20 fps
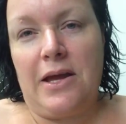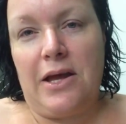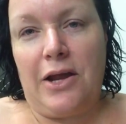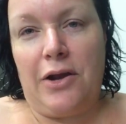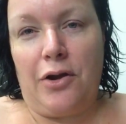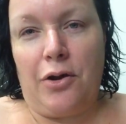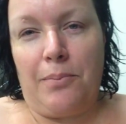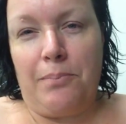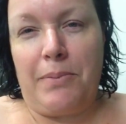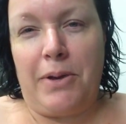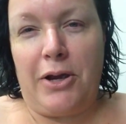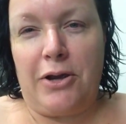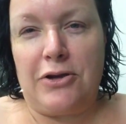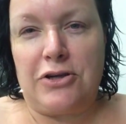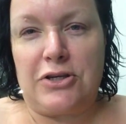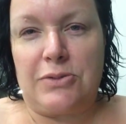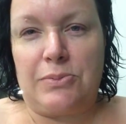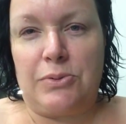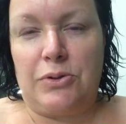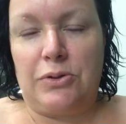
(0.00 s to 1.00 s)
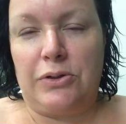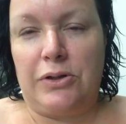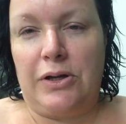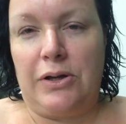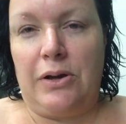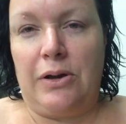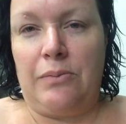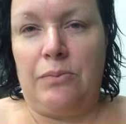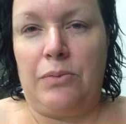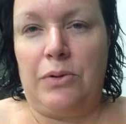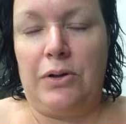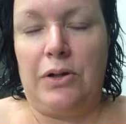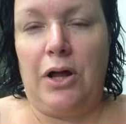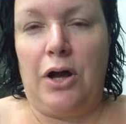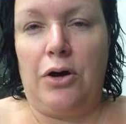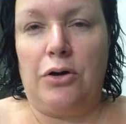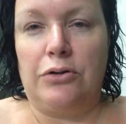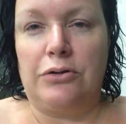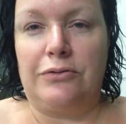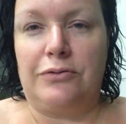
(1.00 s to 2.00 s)
a non-perishable and will
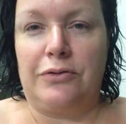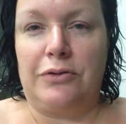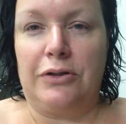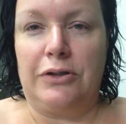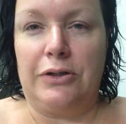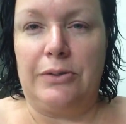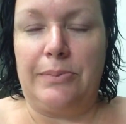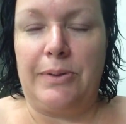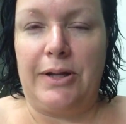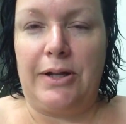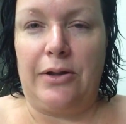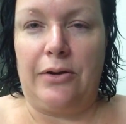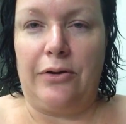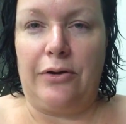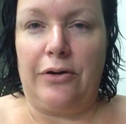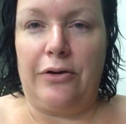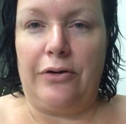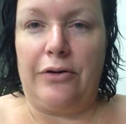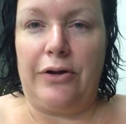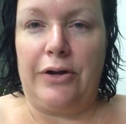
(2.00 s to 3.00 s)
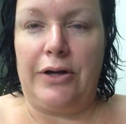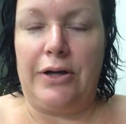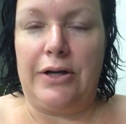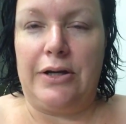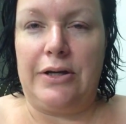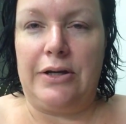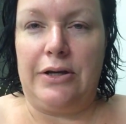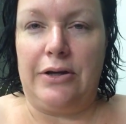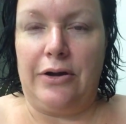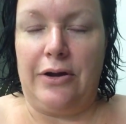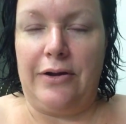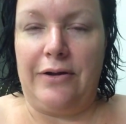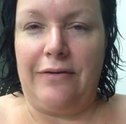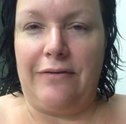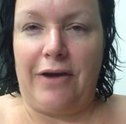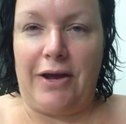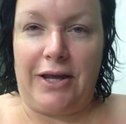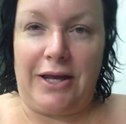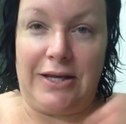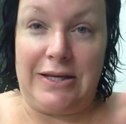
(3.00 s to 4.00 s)
hold for a little bit longer and you know if
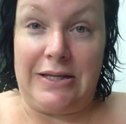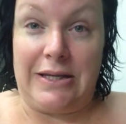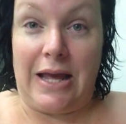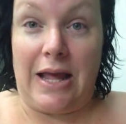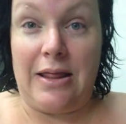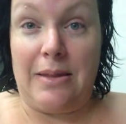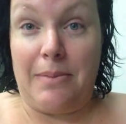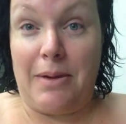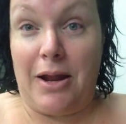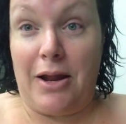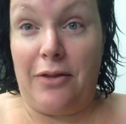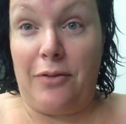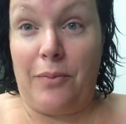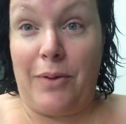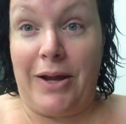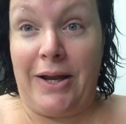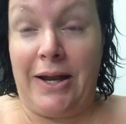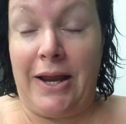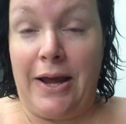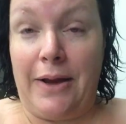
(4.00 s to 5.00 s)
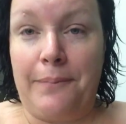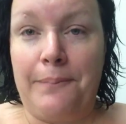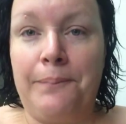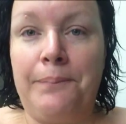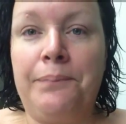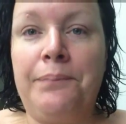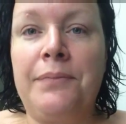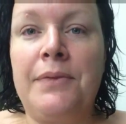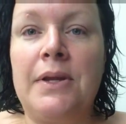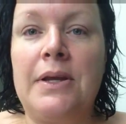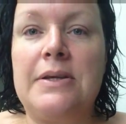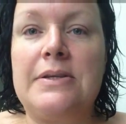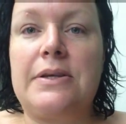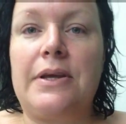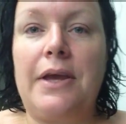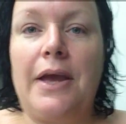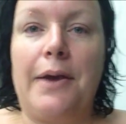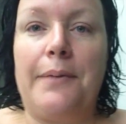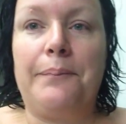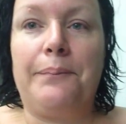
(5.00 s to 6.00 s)
I can get them out of the way now. So
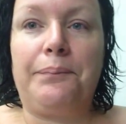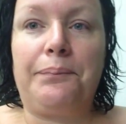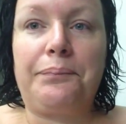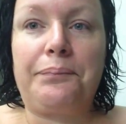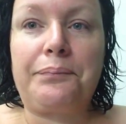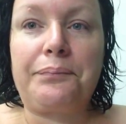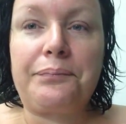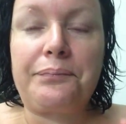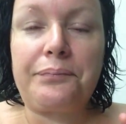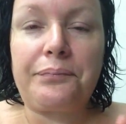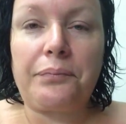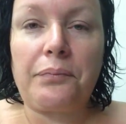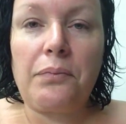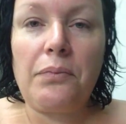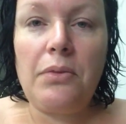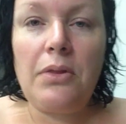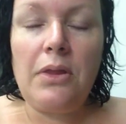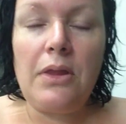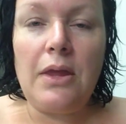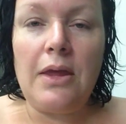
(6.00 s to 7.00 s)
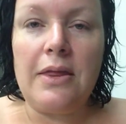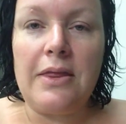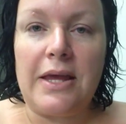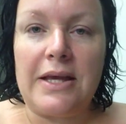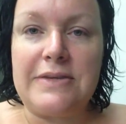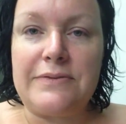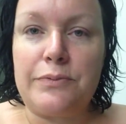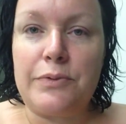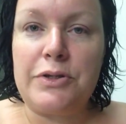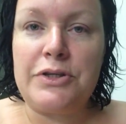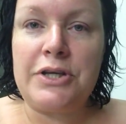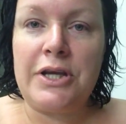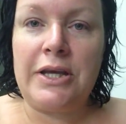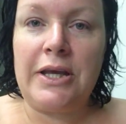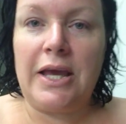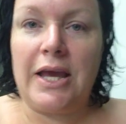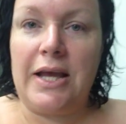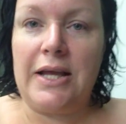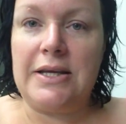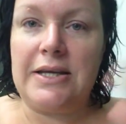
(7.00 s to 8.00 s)
yeah, Thanks for
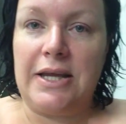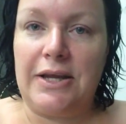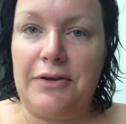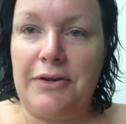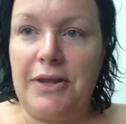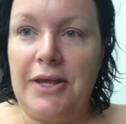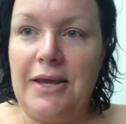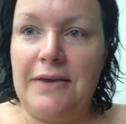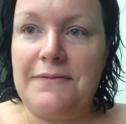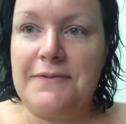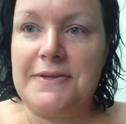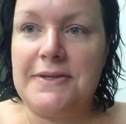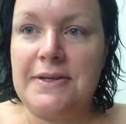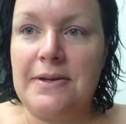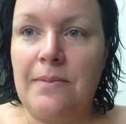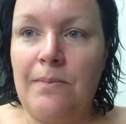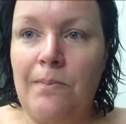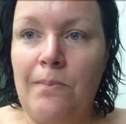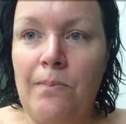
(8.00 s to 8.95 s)
watching and here are the gifts.